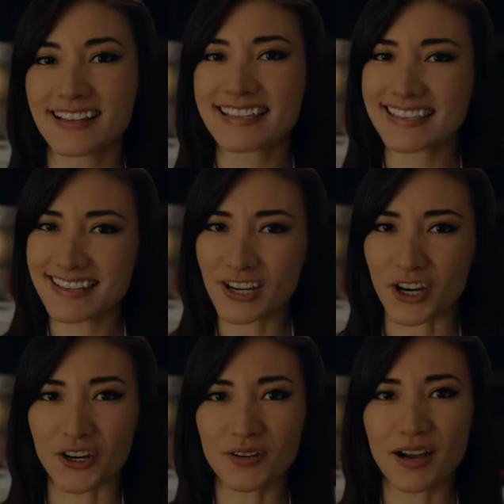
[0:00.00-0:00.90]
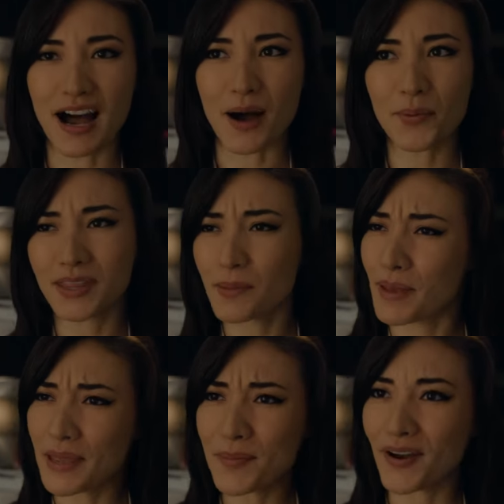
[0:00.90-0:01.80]
Stinger. Uh, put the
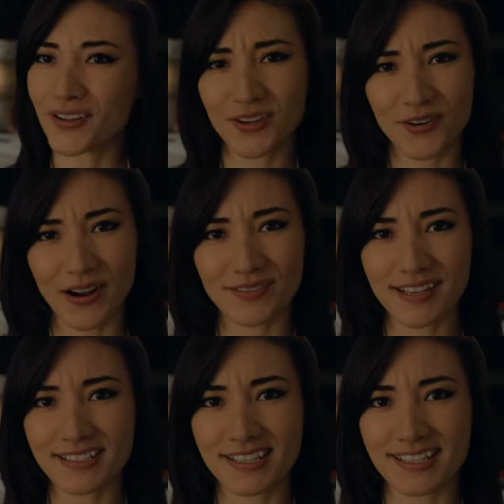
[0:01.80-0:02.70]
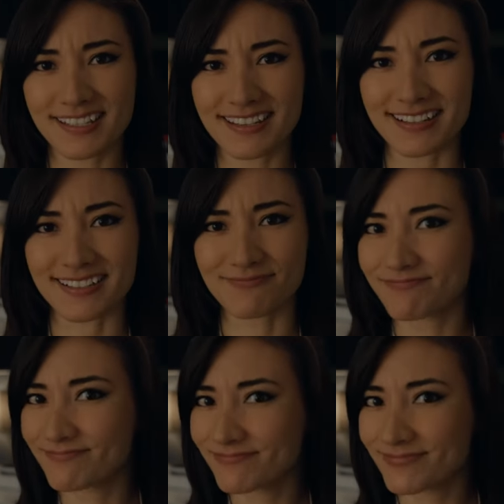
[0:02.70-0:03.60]
baby on the ground next to the stinger.
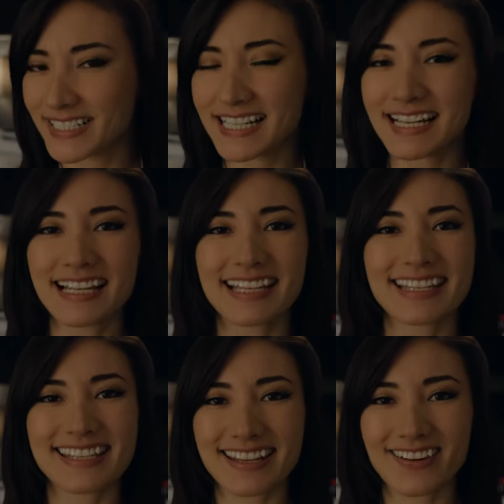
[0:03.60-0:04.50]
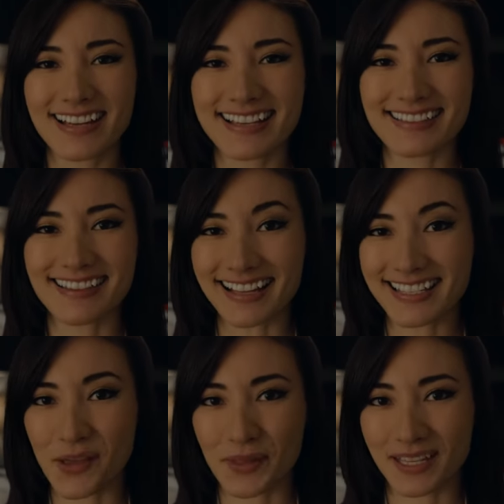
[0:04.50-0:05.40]
The stinger is not
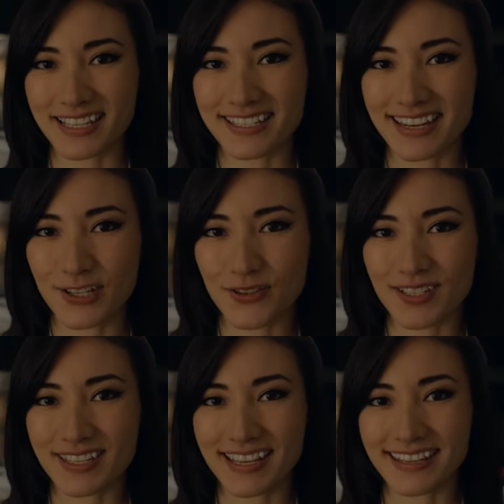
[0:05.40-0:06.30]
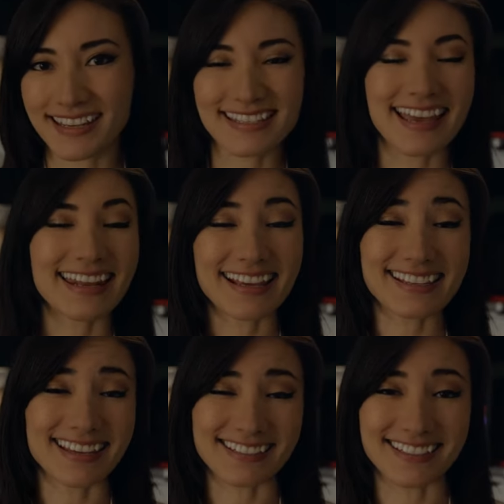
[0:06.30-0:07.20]
something that's dangerous. It is an
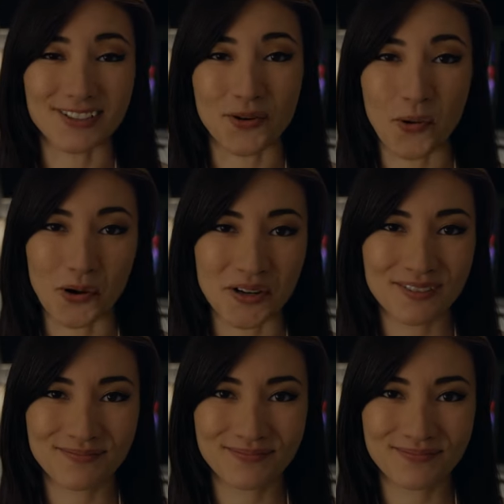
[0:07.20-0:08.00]
extension cord.